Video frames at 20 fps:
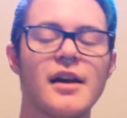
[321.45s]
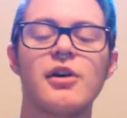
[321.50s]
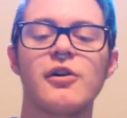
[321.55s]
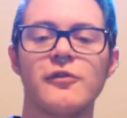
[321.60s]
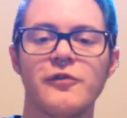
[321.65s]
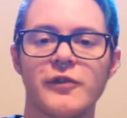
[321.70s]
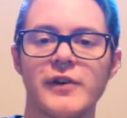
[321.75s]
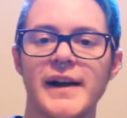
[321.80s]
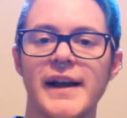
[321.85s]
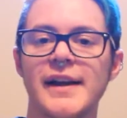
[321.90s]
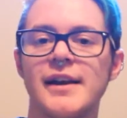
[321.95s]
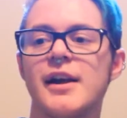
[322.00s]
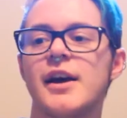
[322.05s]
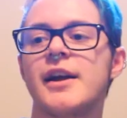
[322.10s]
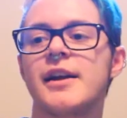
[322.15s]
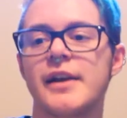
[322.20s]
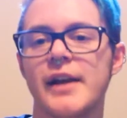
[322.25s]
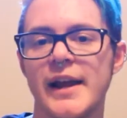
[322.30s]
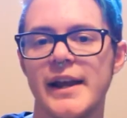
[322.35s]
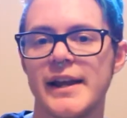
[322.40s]
I'll forget
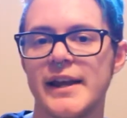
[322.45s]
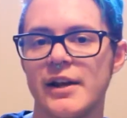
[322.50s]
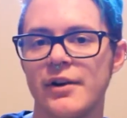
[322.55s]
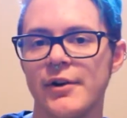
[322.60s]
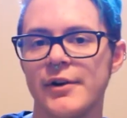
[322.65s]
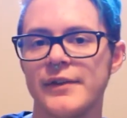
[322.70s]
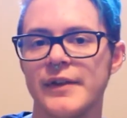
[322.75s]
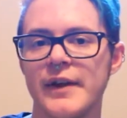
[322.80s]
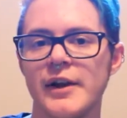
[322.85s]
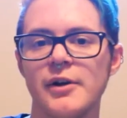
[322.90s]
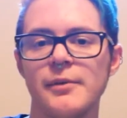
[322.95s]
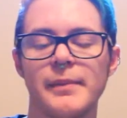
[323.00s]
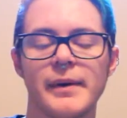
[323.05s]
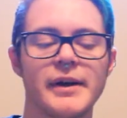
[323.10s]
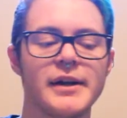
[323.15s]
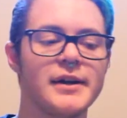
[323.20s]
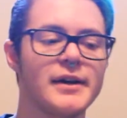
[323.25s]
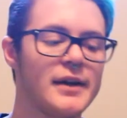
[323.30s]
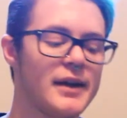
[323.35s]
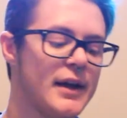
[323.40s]
a night here or there,
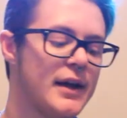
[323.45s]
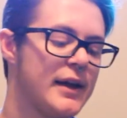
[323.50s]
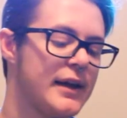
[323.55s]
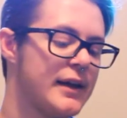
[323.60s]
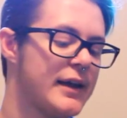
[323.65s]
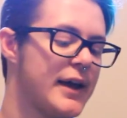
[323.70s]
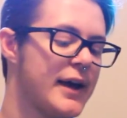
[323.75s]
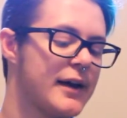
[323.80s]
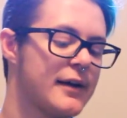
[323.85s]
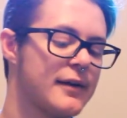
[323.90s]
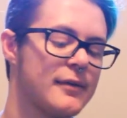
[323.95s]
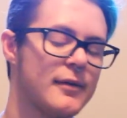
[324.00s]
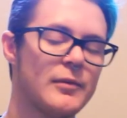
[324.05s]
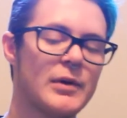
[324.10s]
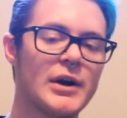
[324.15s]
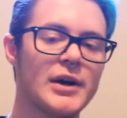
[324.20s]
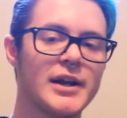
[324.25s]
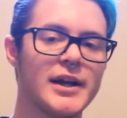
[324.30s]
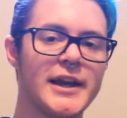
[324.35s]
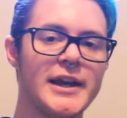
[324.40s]
but yeah, I
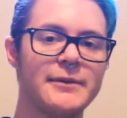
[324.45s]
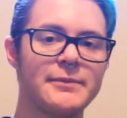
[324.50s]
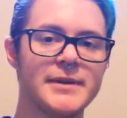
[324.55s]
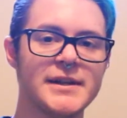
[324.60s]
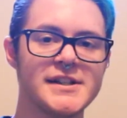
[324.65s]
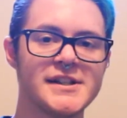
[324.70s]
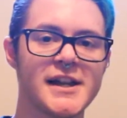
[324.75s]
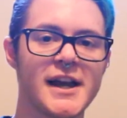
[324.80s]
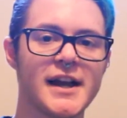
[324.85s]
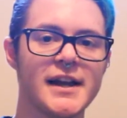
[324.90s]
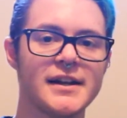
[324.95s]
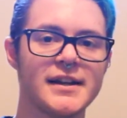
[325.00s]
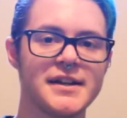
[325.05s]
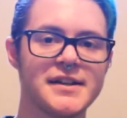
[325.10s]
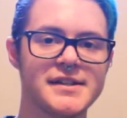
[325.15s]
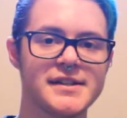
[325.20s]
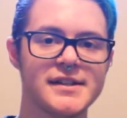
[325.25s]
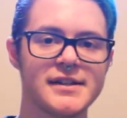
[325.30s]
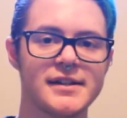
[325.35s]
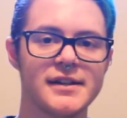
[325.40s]
want to keep this guy
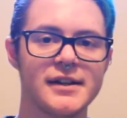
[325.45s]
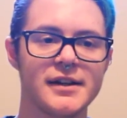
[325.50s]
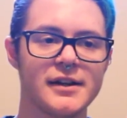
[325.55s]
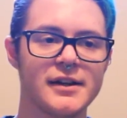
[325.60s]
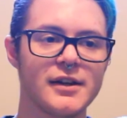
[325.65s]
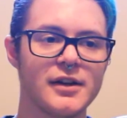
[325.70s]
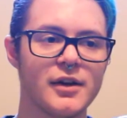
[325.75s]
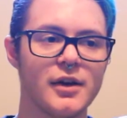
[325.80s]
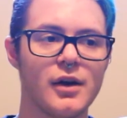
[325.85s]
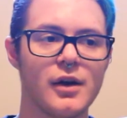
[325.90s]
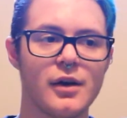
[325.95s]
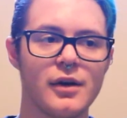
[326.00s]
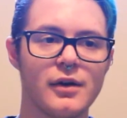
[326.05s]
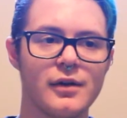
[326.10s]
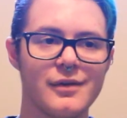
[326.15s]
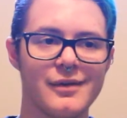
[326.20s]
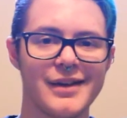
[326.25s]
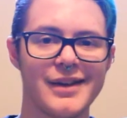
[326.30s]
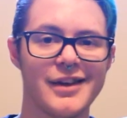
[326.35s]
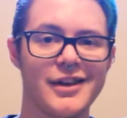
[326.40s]
nice and
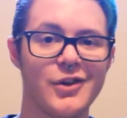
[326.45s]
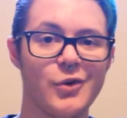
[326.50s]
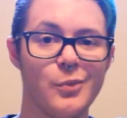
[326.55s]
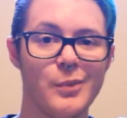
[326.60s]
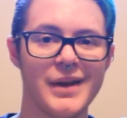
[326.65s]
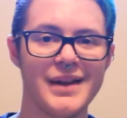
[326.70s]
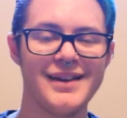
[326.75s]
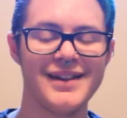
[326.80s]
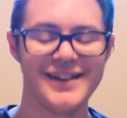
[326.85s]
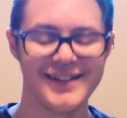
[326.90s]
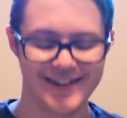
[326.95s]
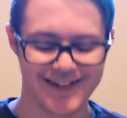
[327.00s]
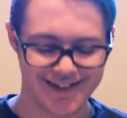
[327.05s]
humid.